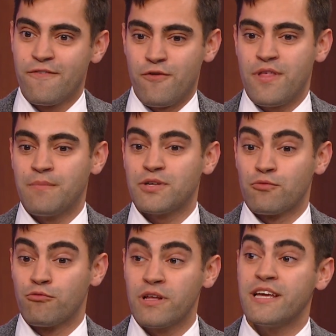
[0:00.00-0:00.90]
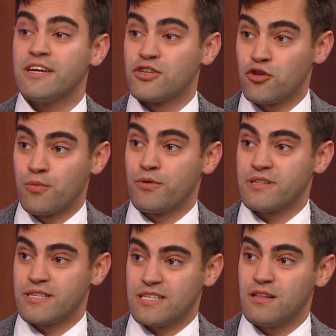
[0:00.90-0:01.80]
for them to really
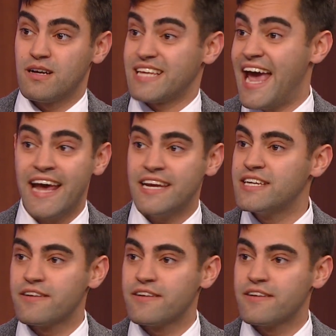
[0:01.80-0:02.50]
interpret this clause any